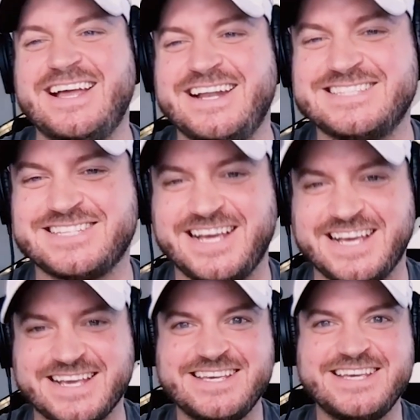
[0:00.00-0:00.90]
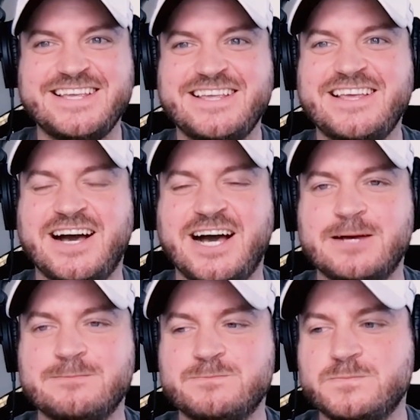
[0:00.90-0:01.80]
And it's like,
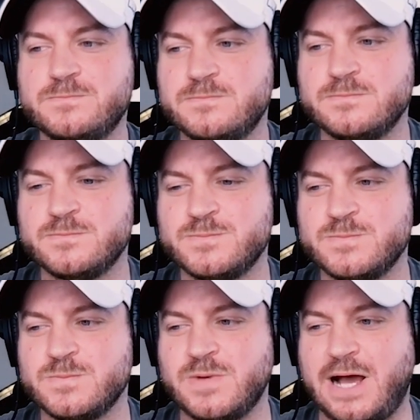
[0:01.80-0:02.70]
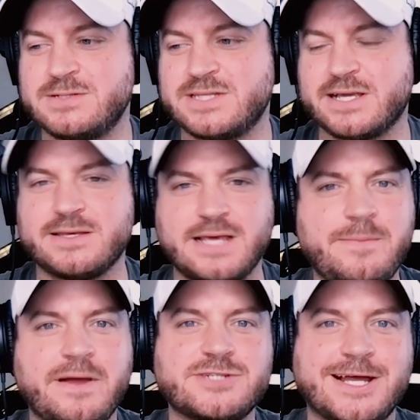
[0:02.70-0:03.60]
I was like,
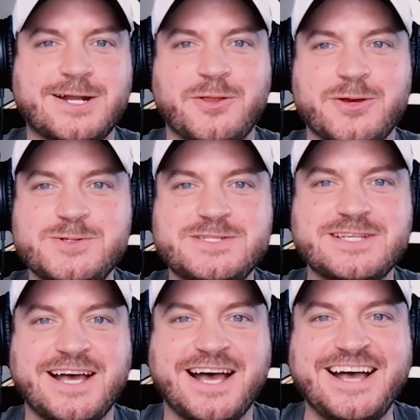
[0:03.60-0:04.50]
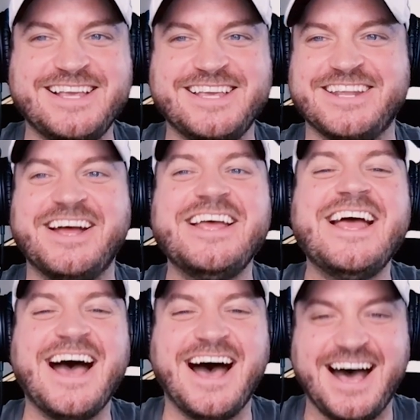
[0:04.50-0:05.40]
yep, I tried all those, and
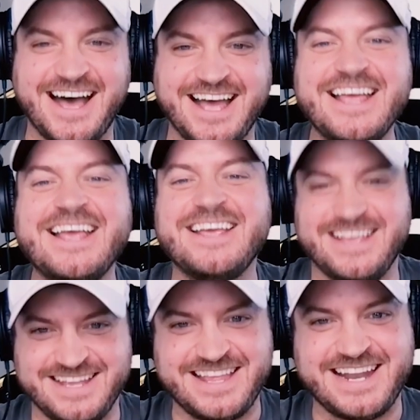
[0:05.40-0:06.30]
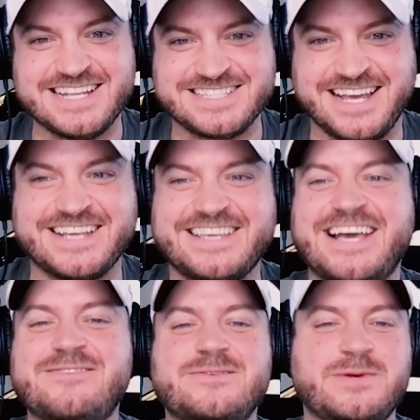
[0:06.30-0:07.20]
then it's like,
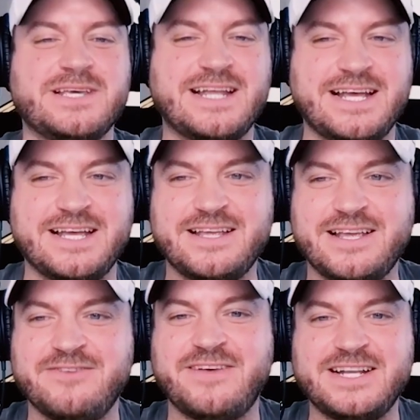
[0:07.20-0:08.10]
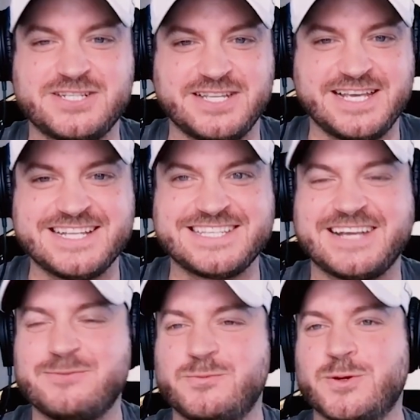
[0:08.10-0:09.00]
yep, we gotta, eventually it's
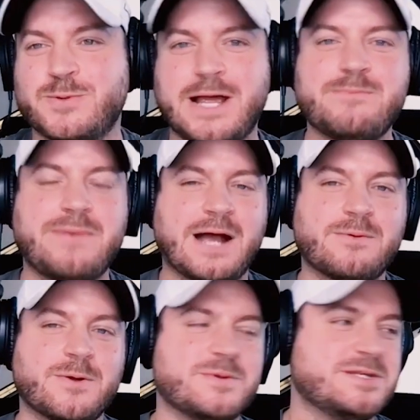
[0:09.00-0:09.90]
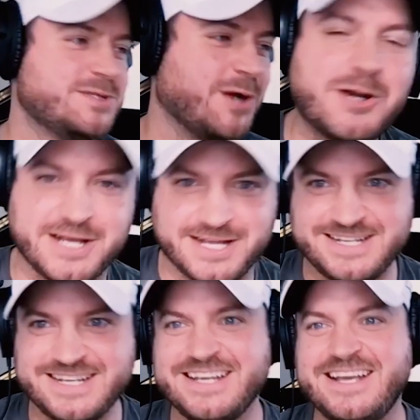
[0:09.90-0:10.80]
like, we're right back where we started.
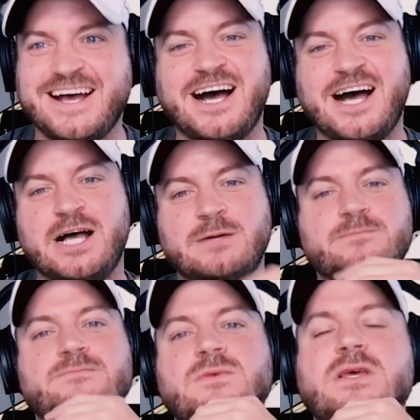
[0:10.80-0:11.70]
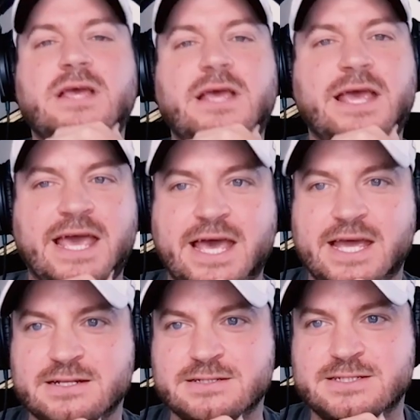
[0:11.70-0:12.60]
Um,
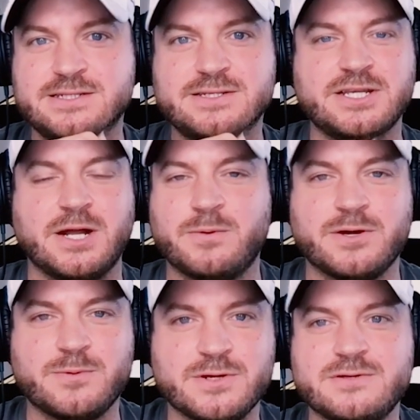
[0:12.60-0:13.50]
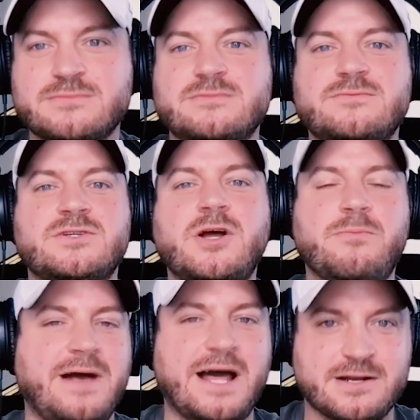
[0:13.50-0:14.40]
and we're
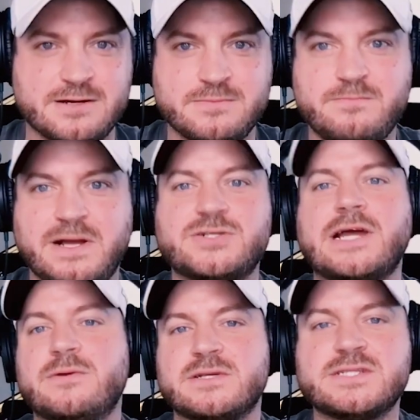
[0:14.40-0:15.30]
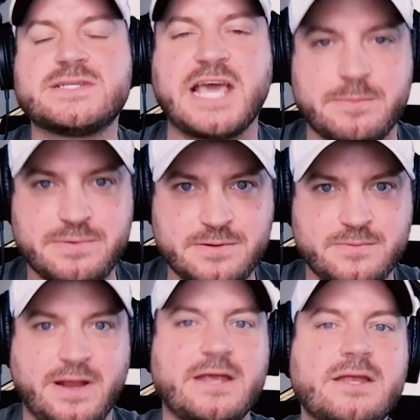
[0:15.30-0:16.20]
no better by trying to escape,
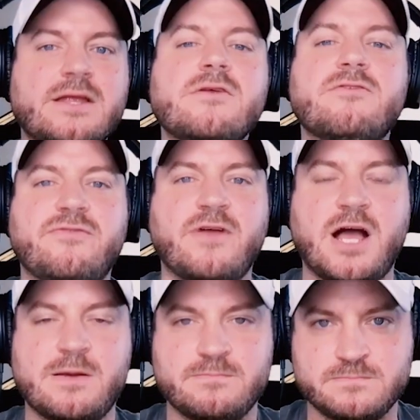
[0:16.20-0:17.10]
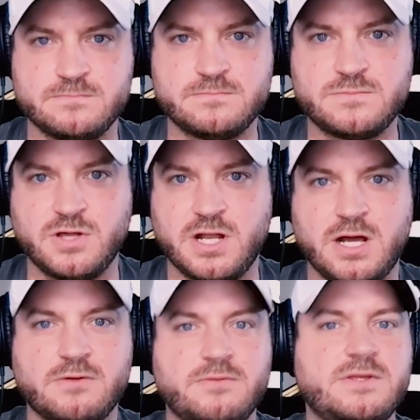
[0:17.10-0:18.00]
right, from,
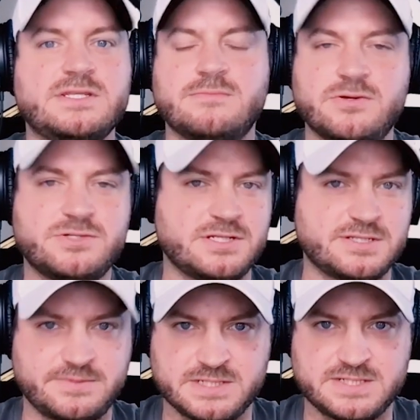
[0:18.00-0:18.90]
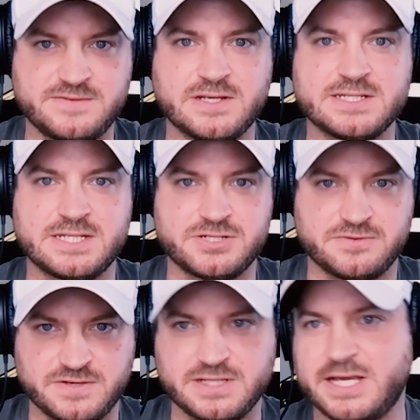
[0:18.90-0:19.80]
these emotions, from these feelings that
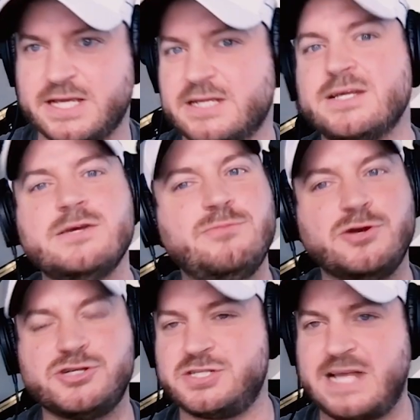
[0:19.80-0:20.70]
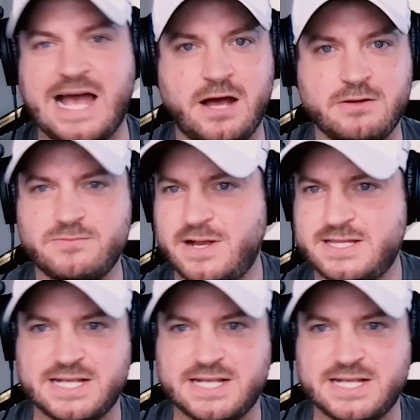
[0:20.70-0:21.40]
you're feeling, push it down, right?